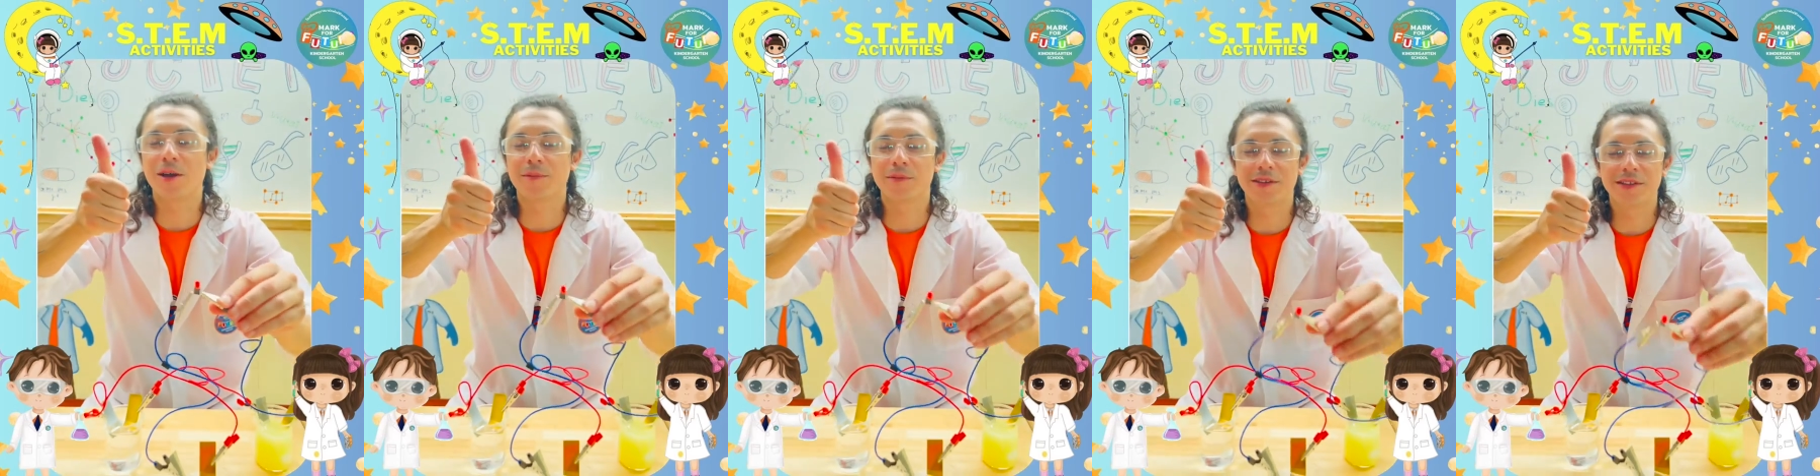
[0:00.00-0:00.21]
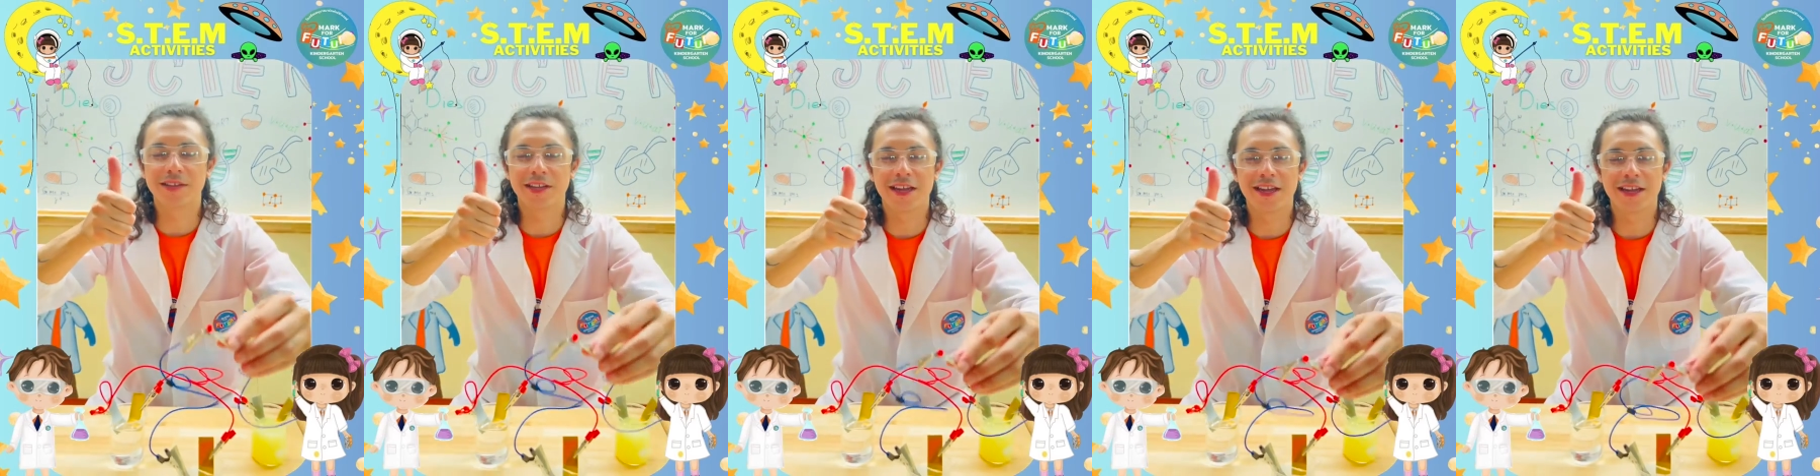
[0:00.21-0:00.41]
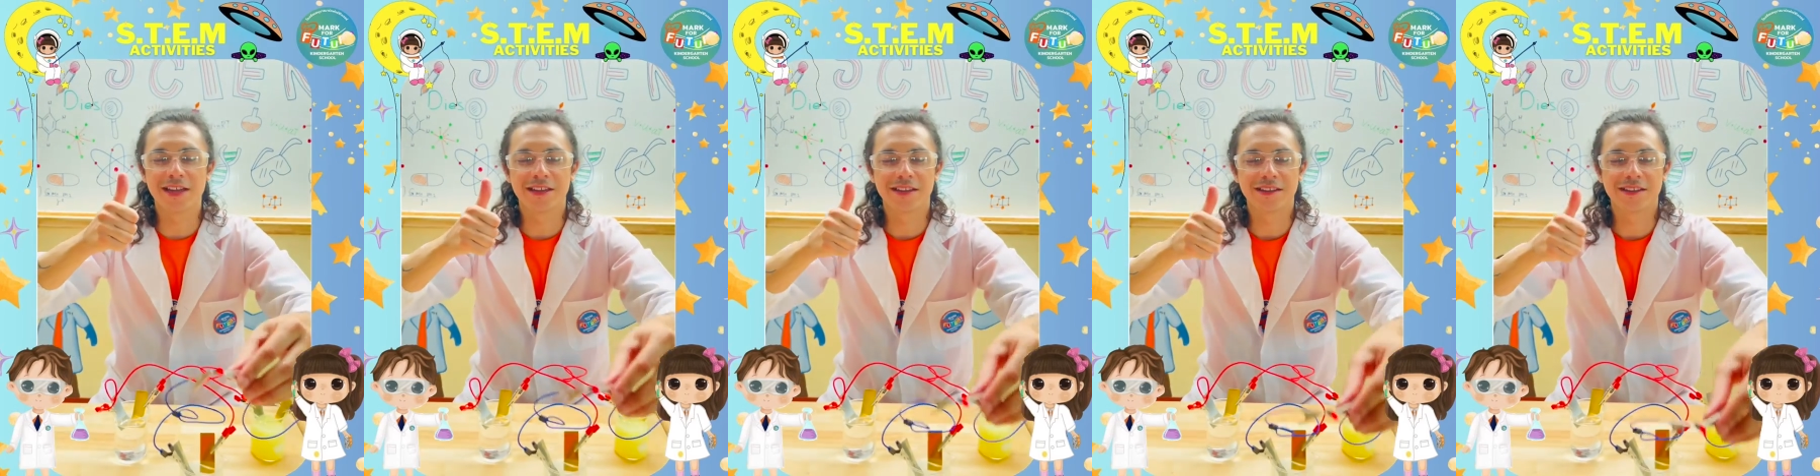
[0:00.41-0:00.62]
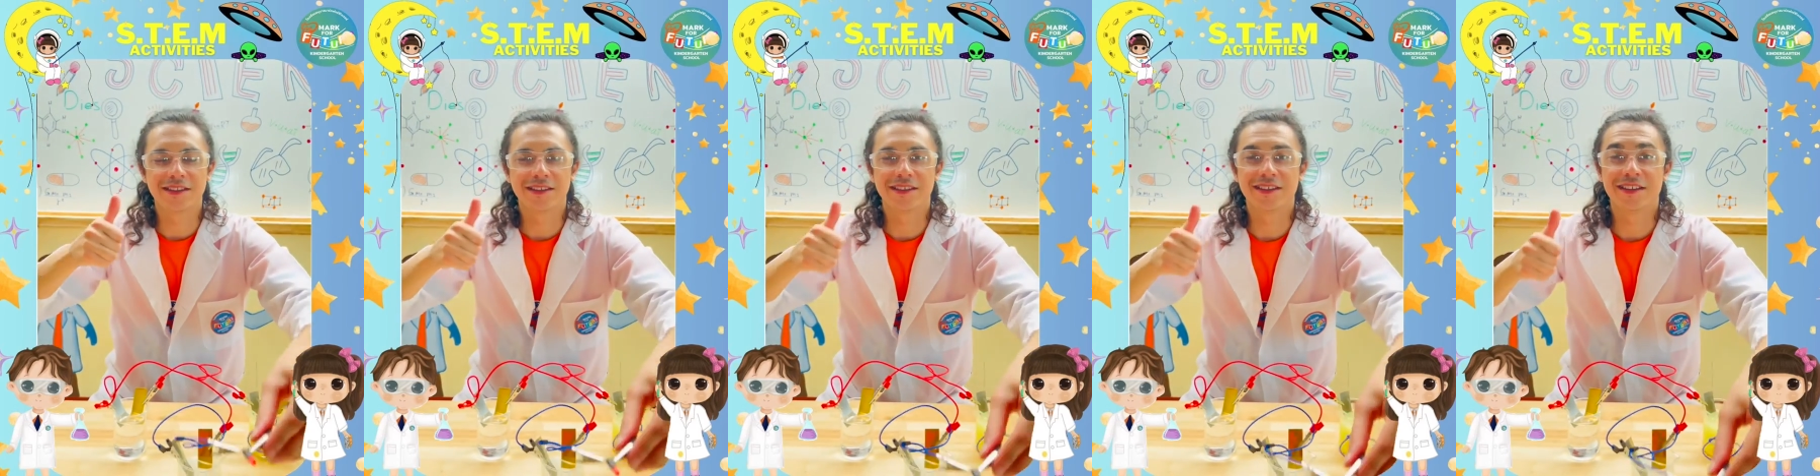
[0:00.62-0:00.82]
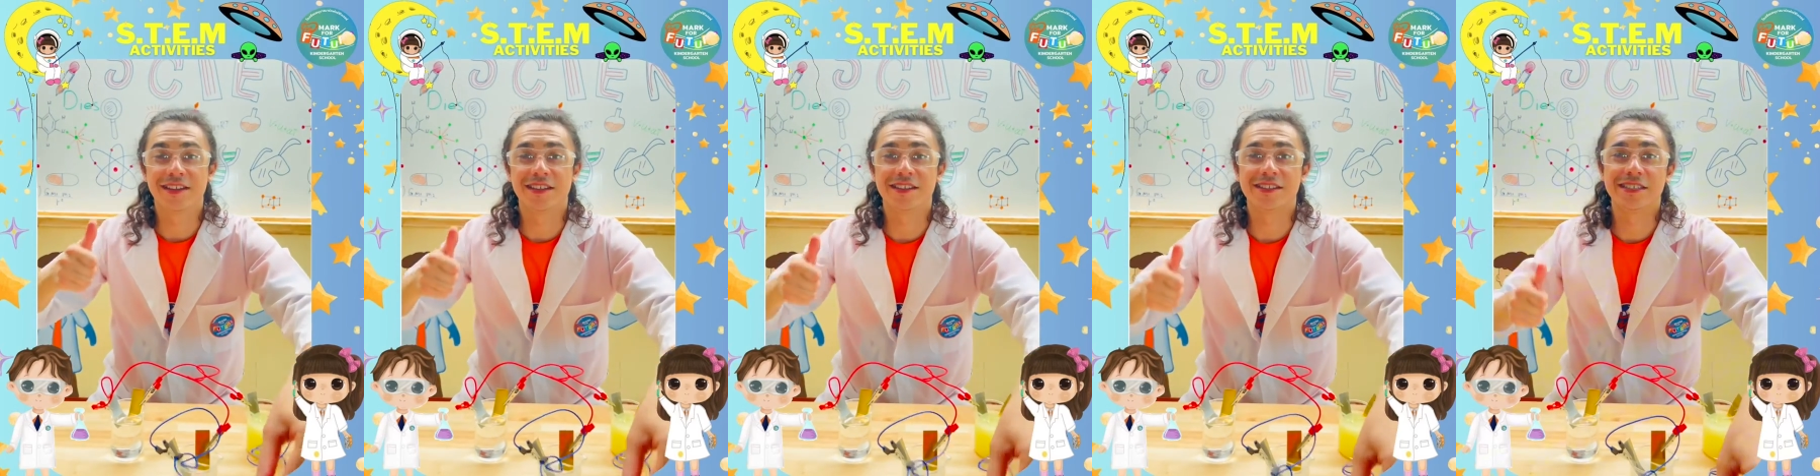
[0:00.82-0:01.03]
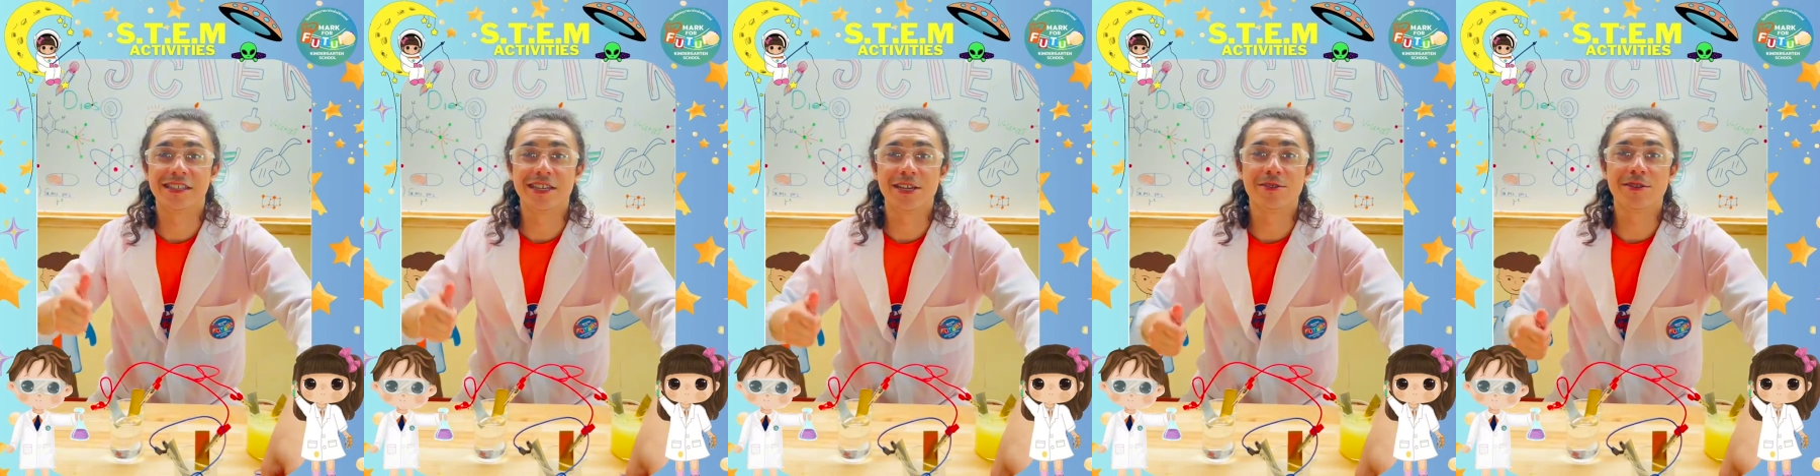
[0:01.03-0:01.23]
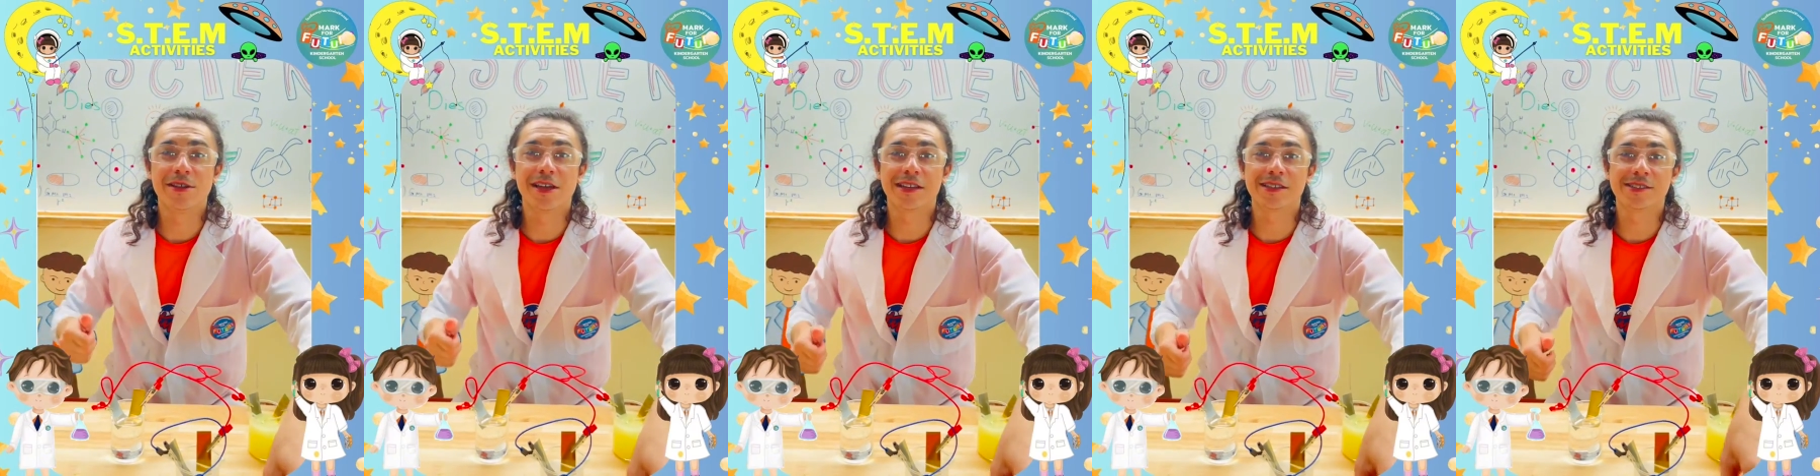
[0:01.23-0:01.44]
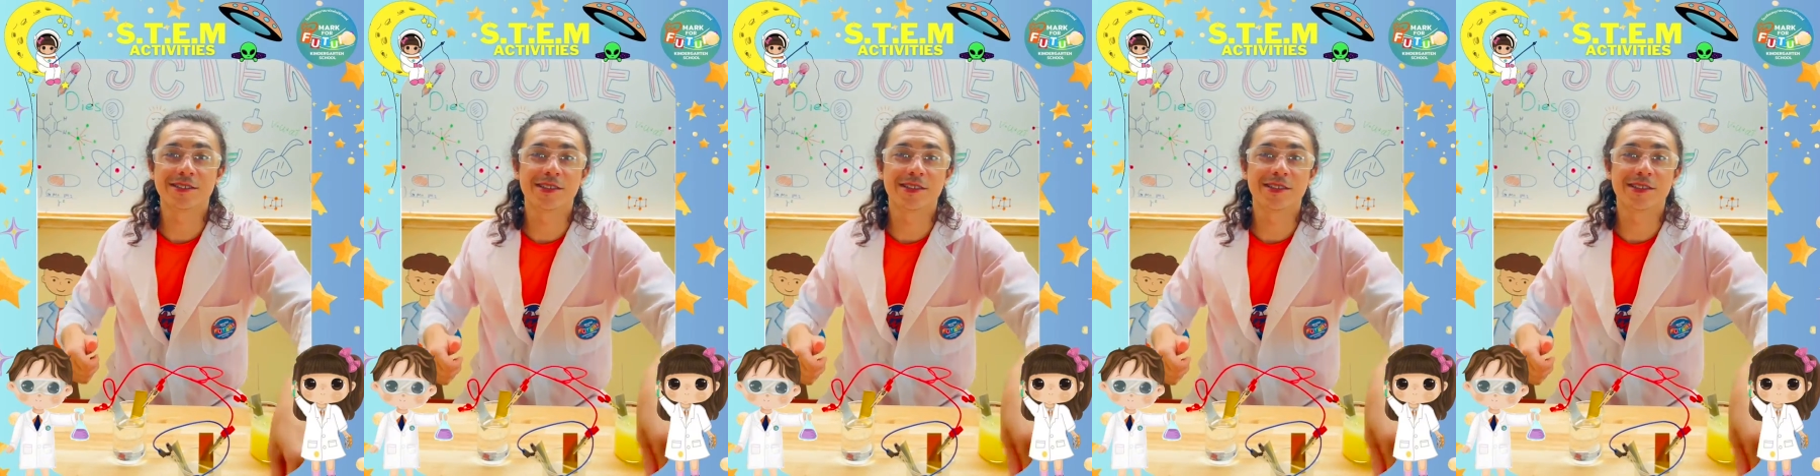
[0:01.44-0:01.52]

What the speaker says: today. See you next